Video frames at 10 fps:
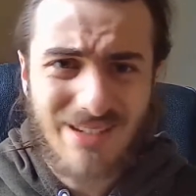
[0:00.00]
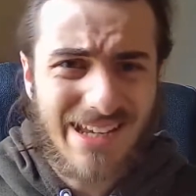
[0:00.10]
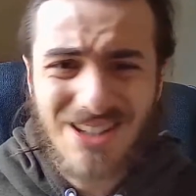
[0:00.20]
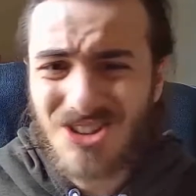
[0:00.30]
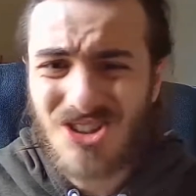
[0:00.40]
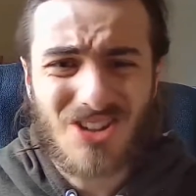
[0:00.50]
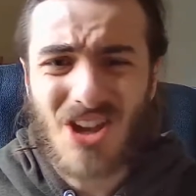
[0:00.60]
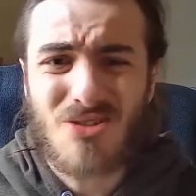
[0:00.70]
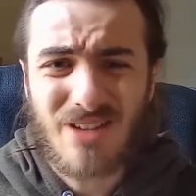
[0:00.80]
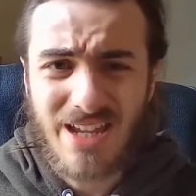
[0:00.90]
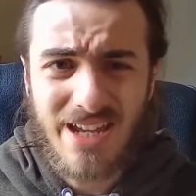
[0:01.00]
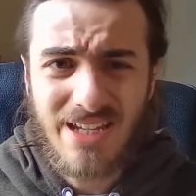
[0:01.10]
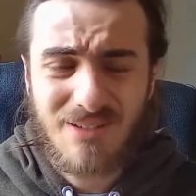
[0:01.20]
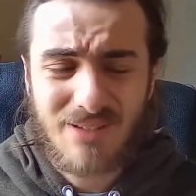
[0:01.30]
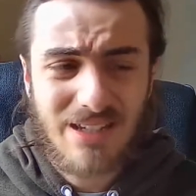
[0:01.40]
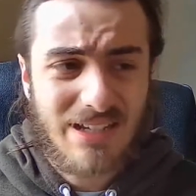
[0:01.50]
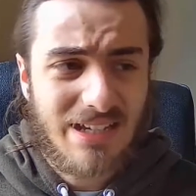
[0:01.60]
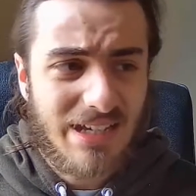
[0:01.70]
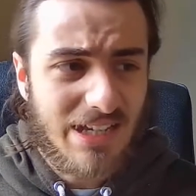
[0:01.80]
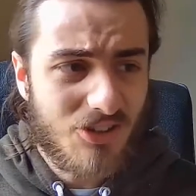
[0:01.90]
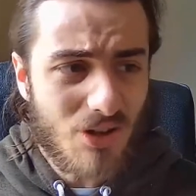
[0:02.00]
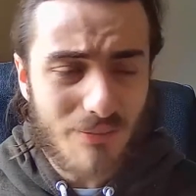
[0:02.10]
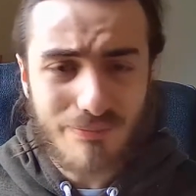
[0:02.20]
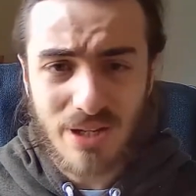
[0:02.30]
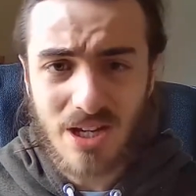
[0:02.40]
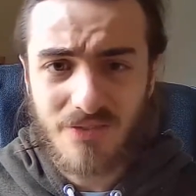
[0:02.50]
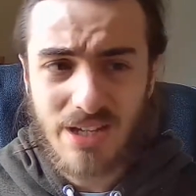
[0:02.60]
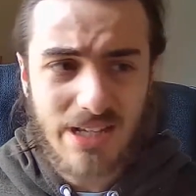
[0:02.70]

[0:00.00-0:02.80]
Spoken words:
It's just okay. It's not perfect.